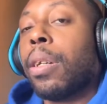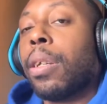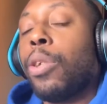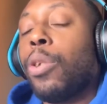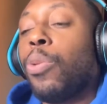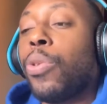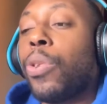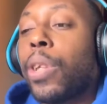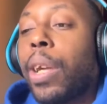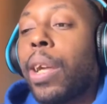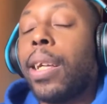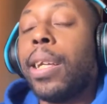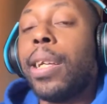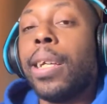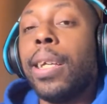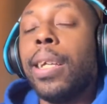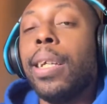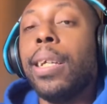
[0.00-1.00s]
you
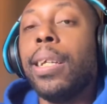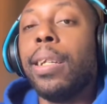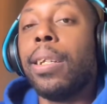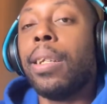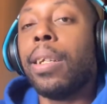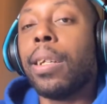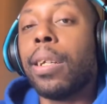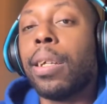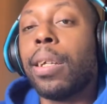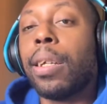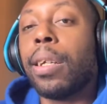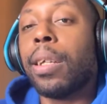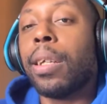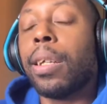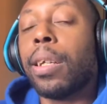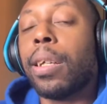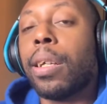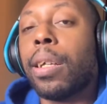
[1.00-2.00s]
take in
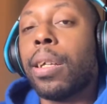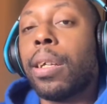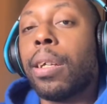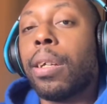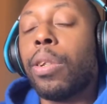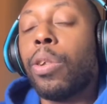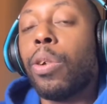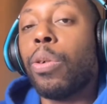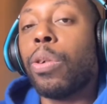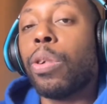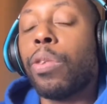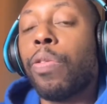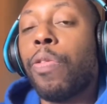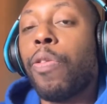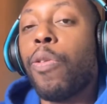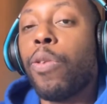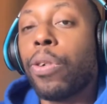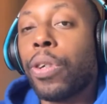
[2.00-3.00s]
those
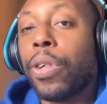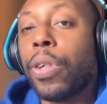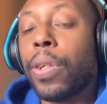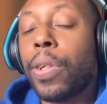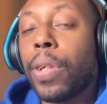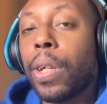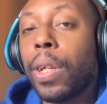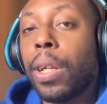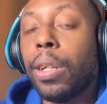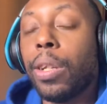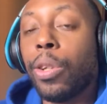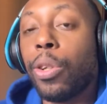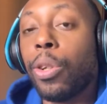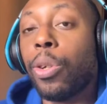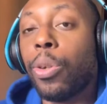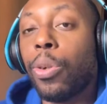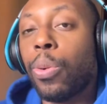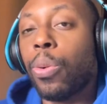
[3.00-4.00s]
forces
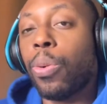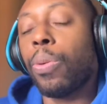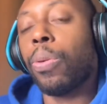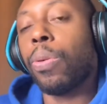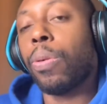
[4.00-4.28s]
into you